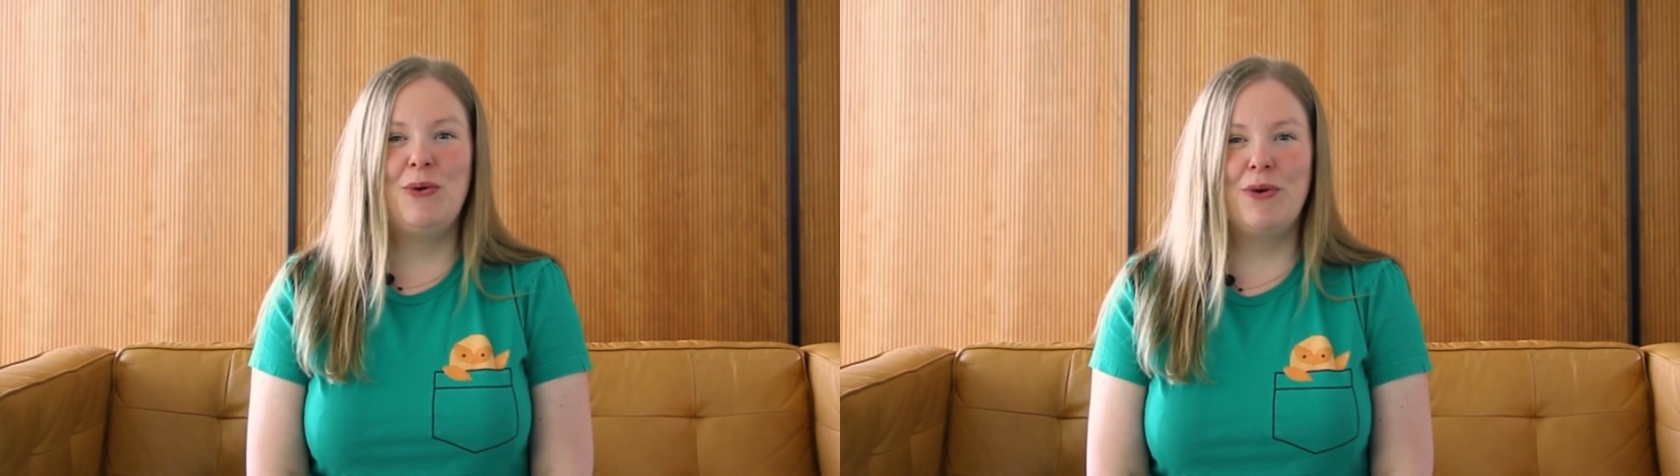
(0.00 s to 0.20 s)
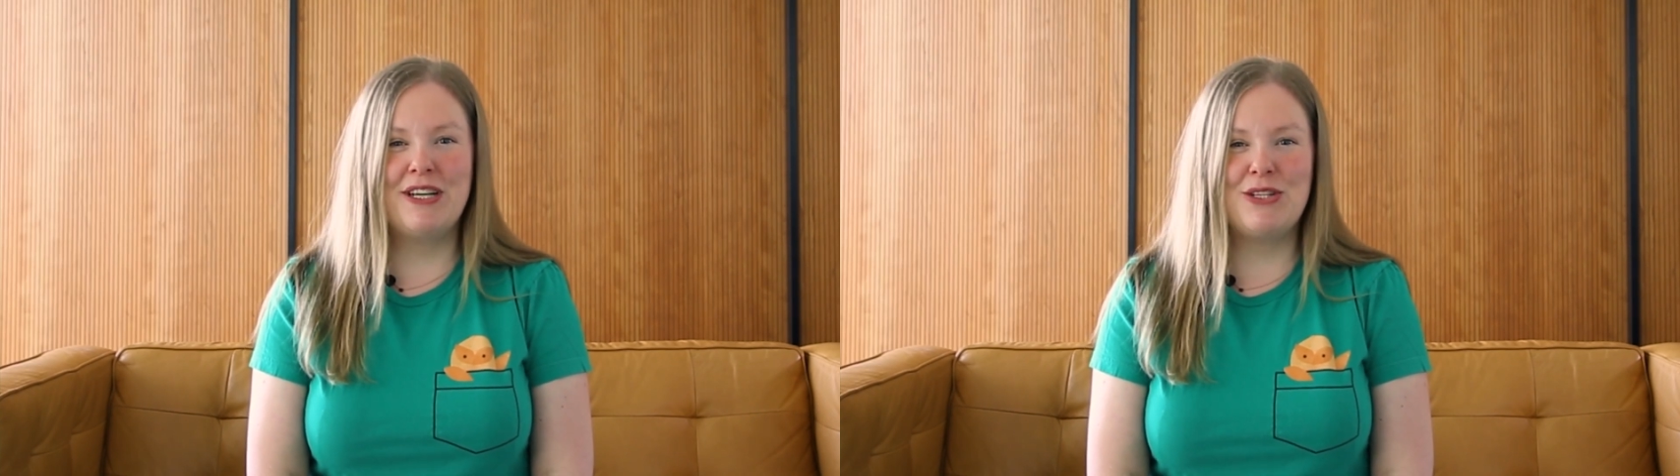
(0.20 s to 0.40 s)

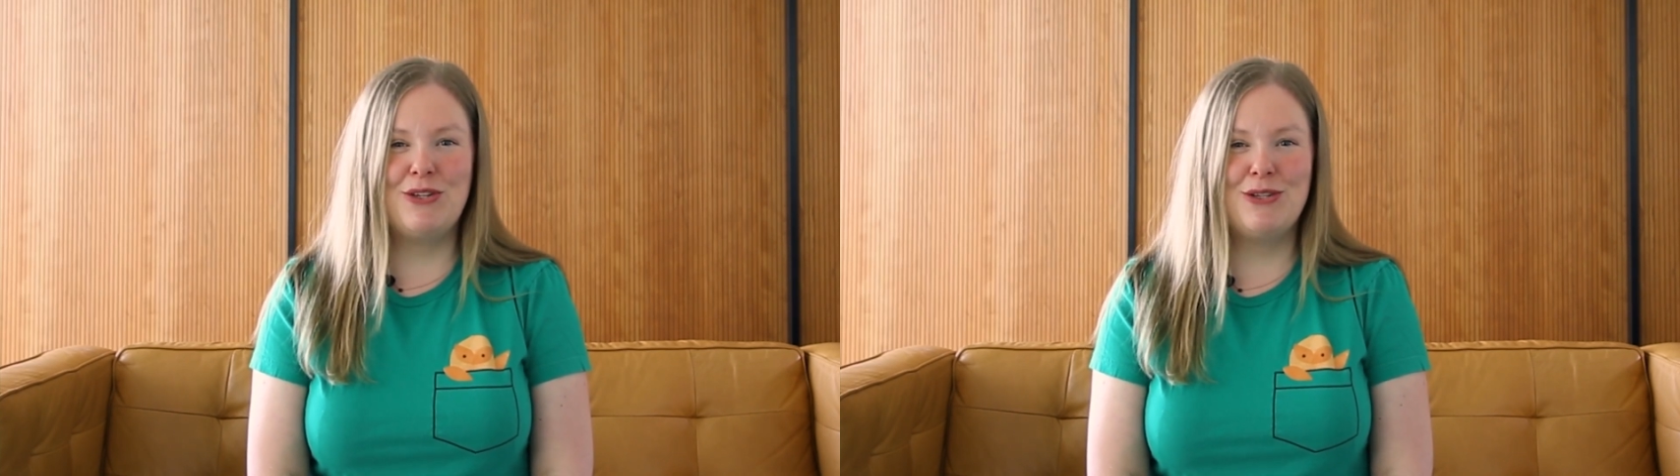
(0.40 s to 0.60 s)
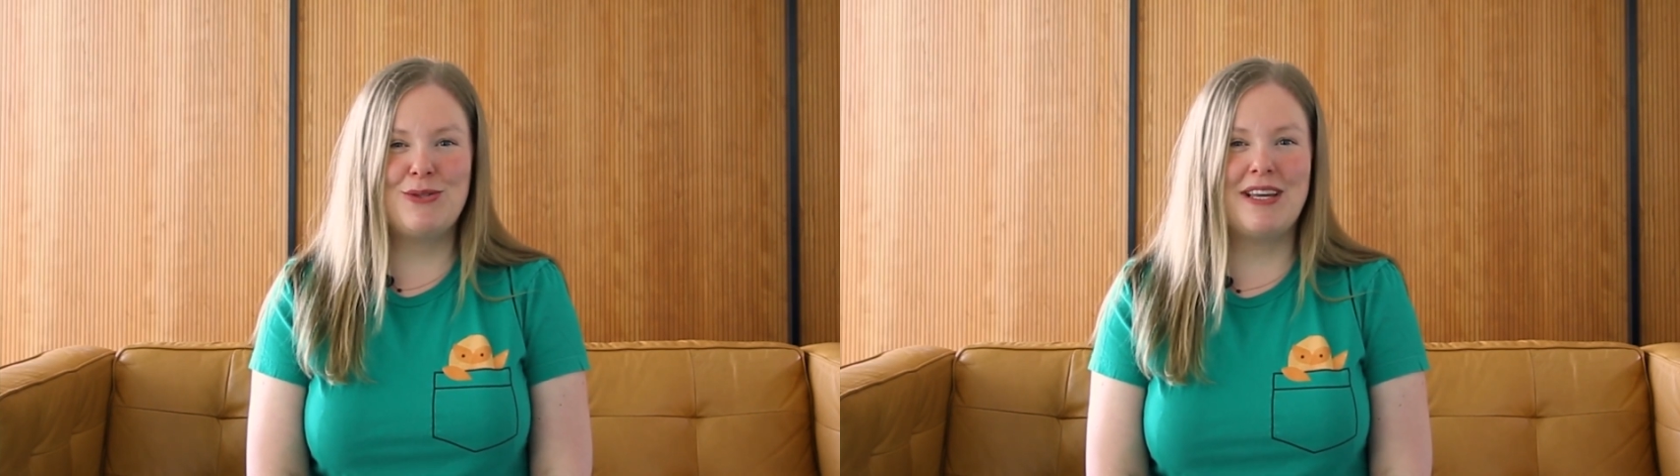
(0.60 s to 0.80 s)
We're
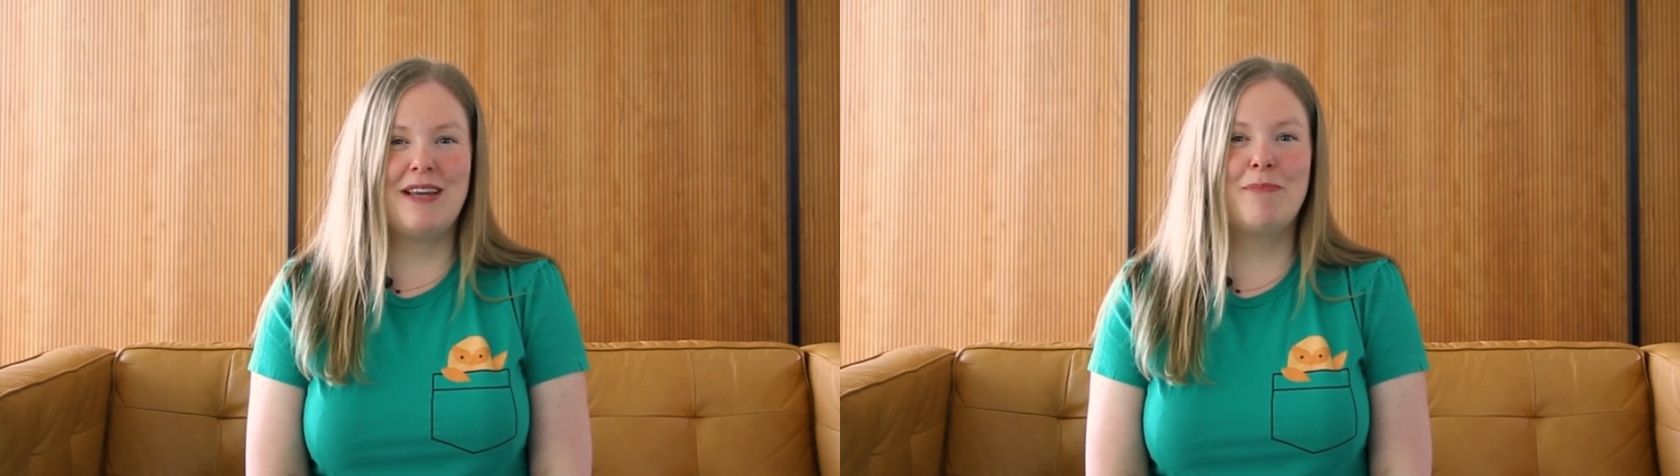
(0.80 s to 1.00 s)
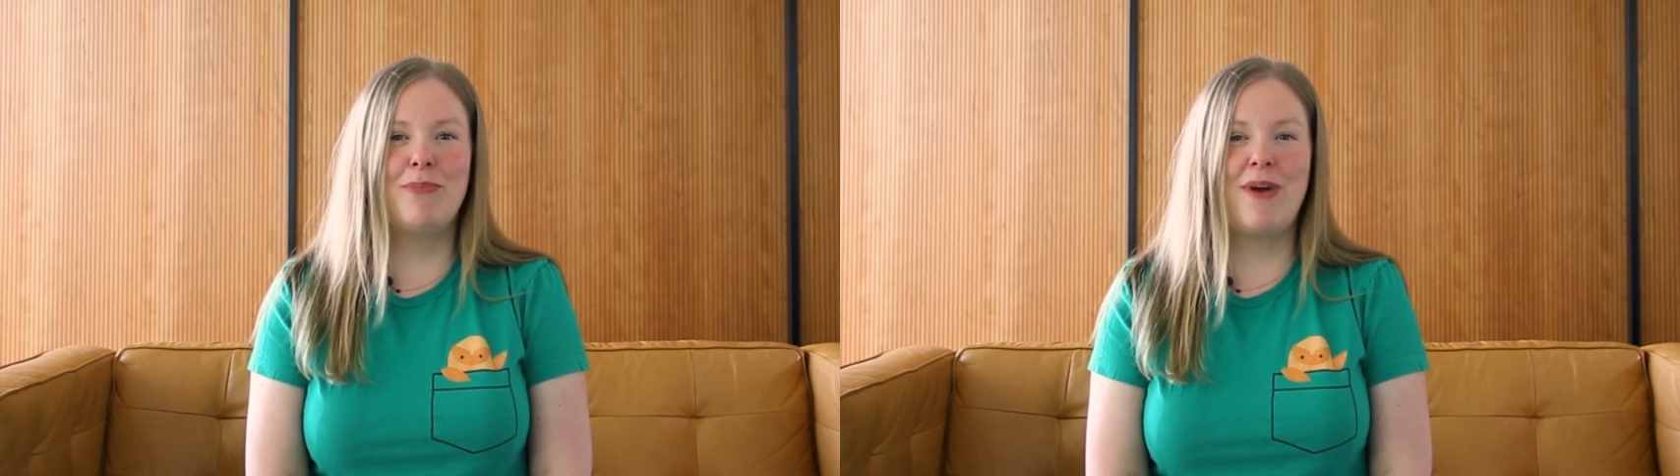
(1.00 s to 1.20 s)

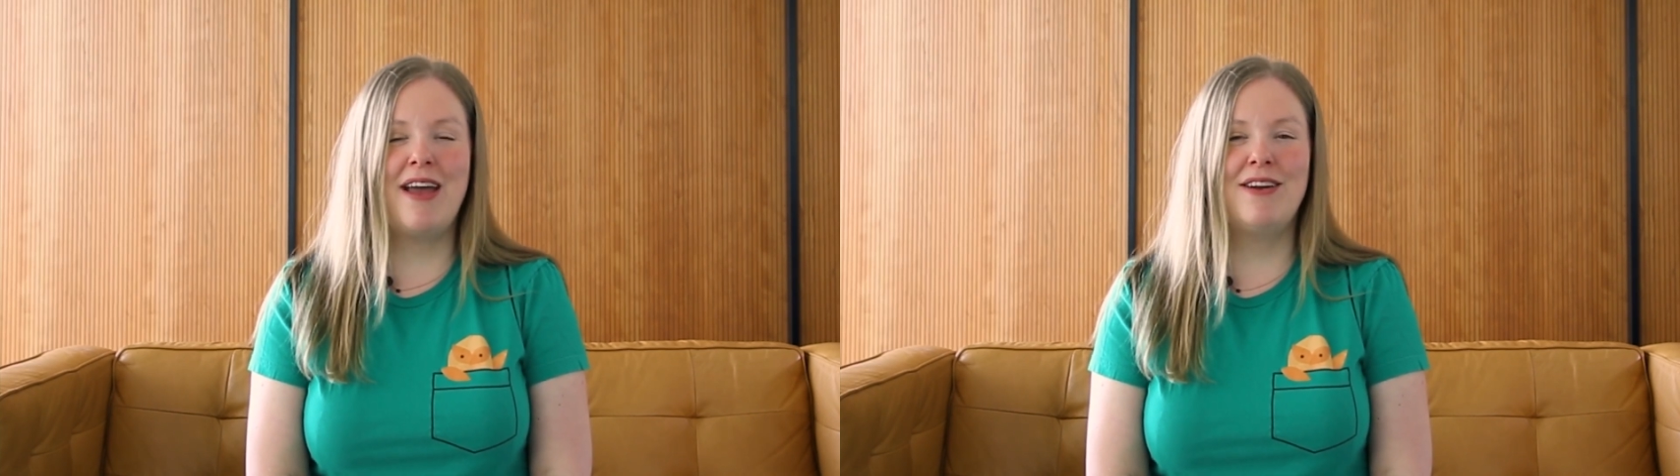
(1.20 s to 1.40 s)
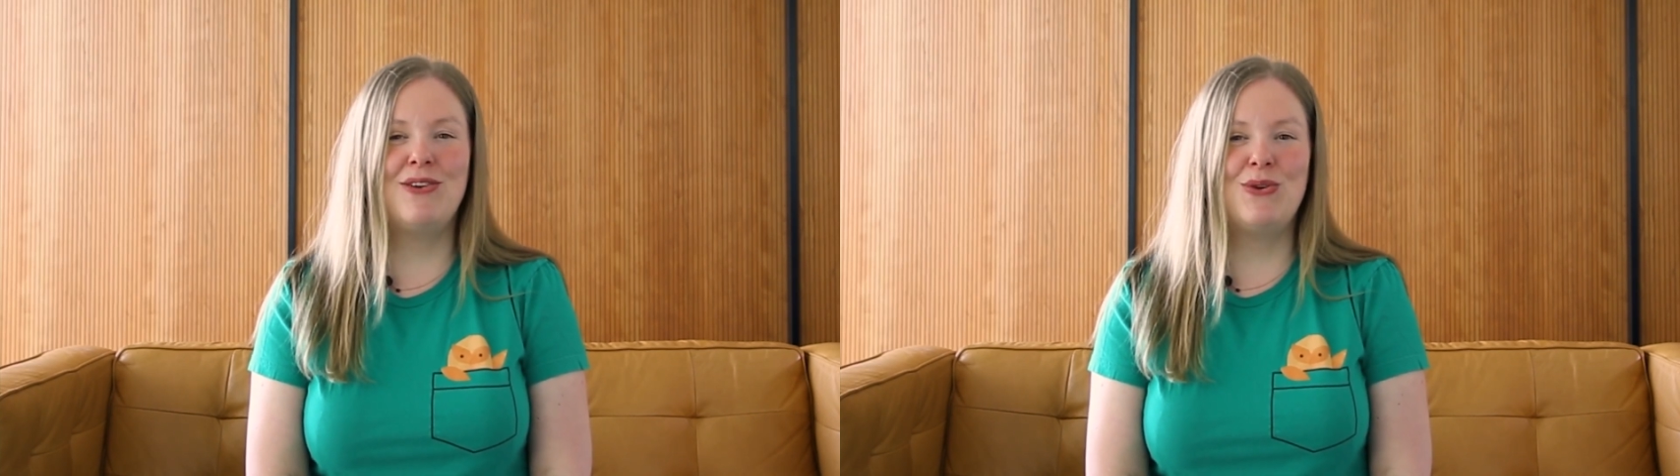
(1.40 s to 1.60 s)
introducing
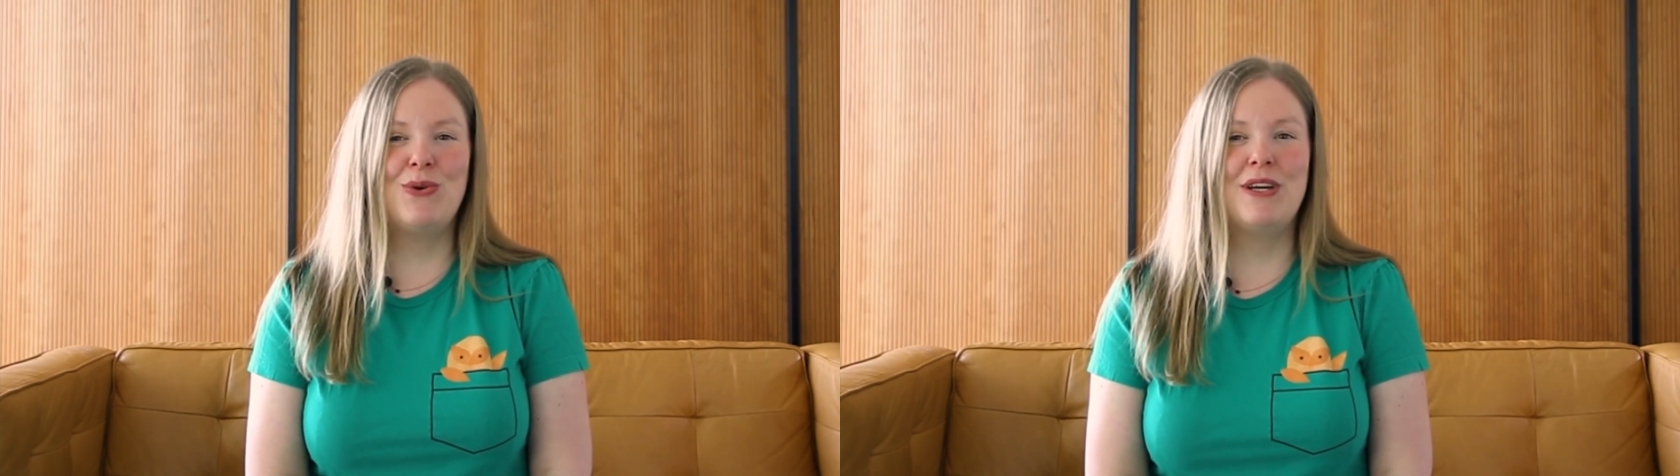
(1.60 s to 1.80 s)
brand new